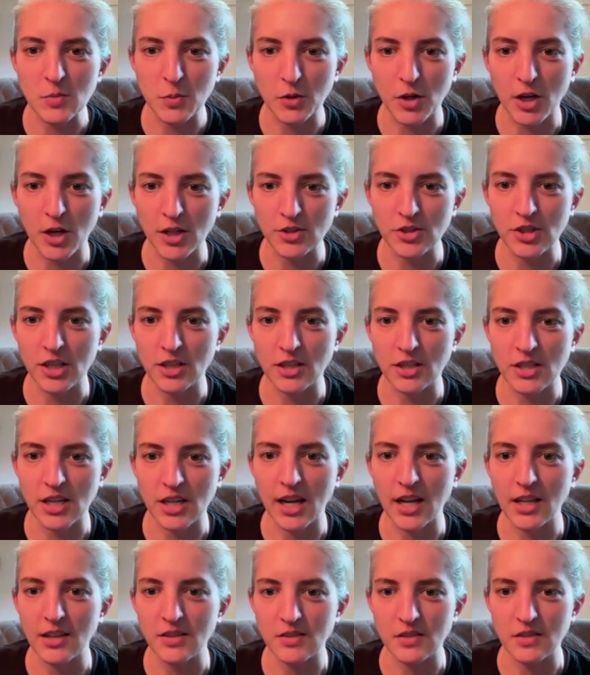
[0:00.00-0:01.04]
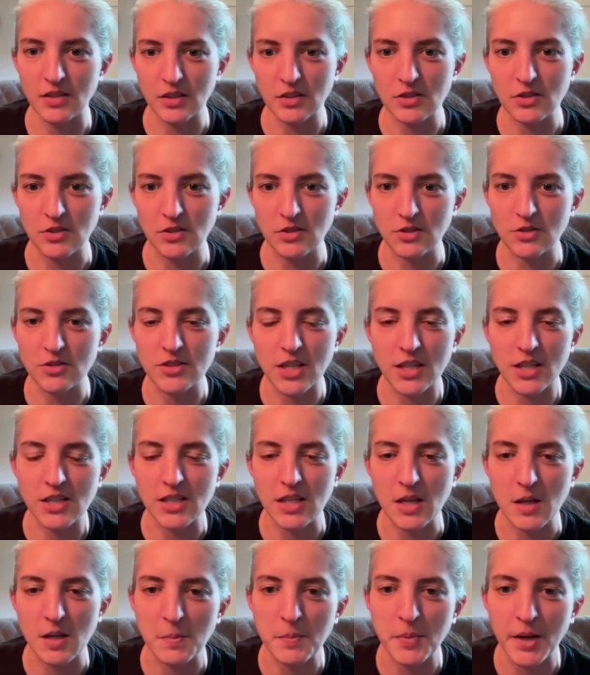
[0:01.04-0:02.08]
project as listeners get
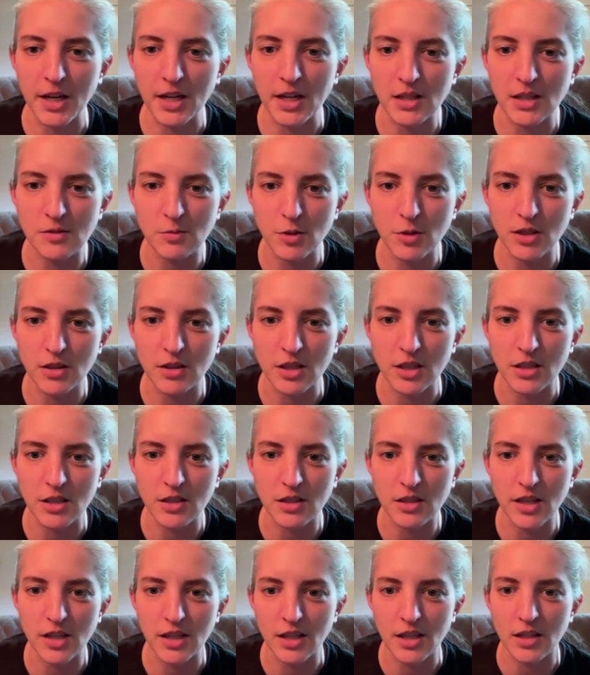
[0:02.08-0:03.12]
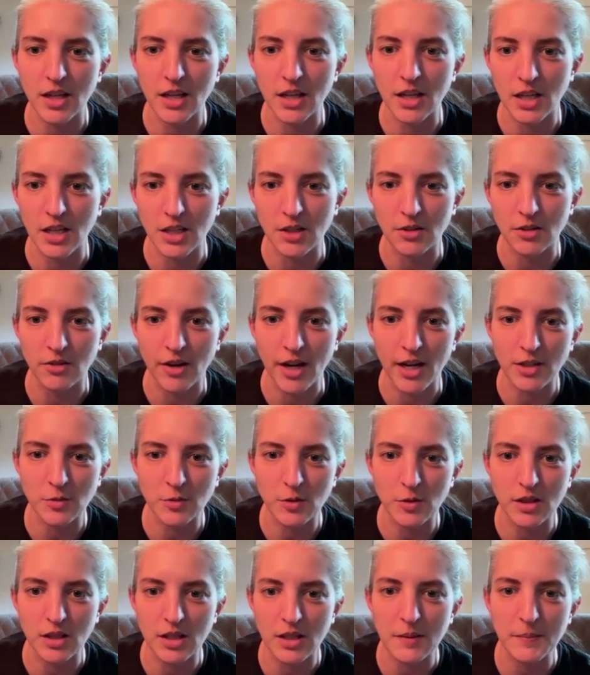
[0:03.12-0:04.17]
to impact with it and interact
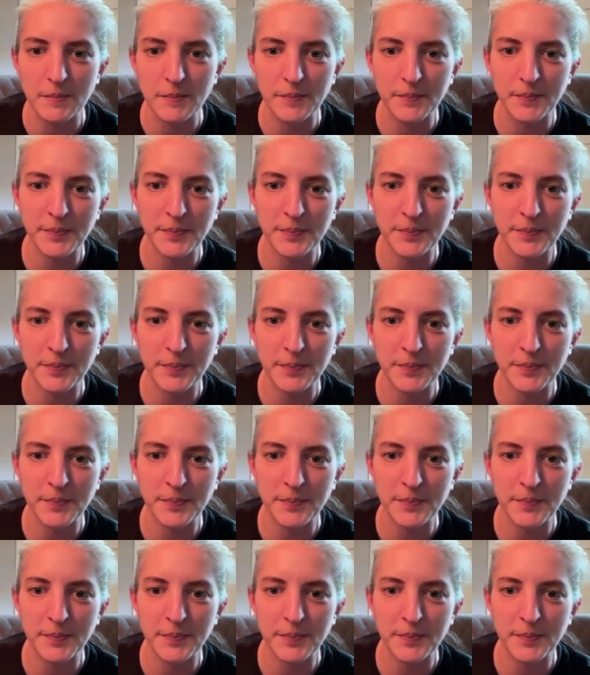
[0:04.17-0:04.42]
with it.